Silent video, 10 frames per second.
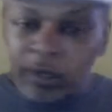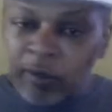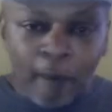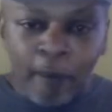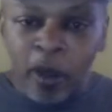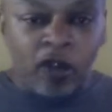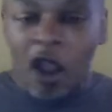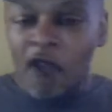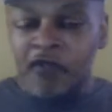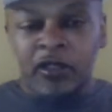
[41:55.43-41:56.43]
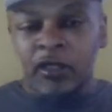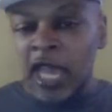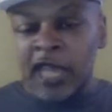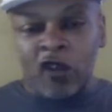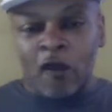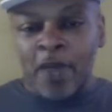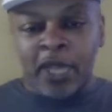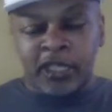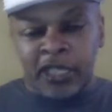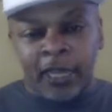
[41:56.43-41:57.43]
Bud Crawford has no
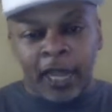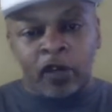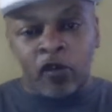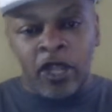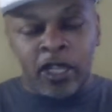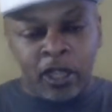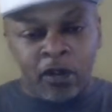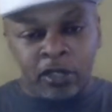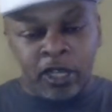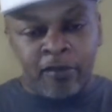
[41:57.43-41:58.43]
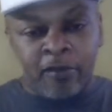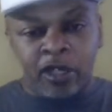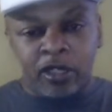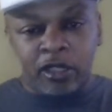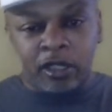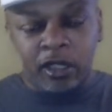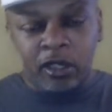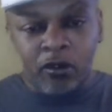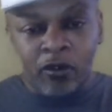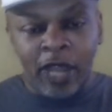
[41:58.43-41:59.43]
business staying out of the ring 13 months
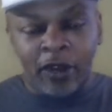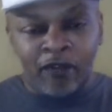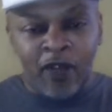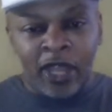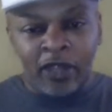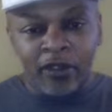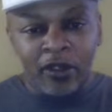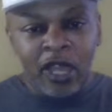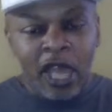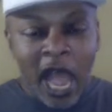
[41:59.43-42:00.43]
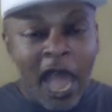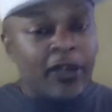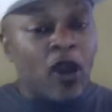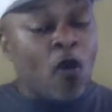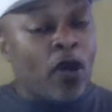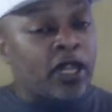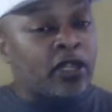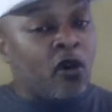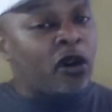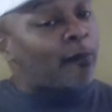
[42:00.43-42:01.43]
without a fight. I know what he's
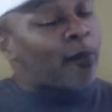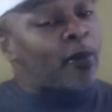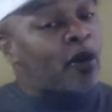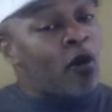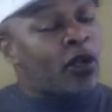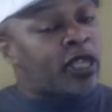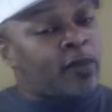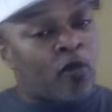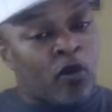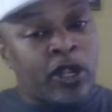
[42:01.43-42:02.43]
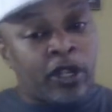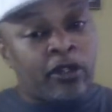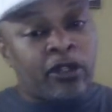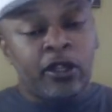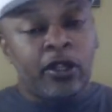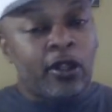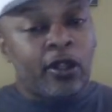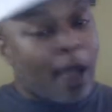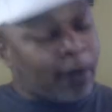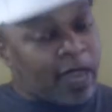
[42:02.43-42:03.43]
doing, and people don't want to keep it real.
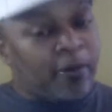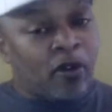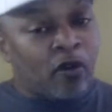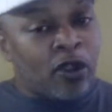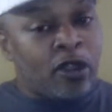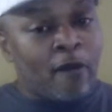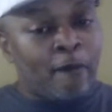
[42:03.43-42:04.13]
I'm keeping it real.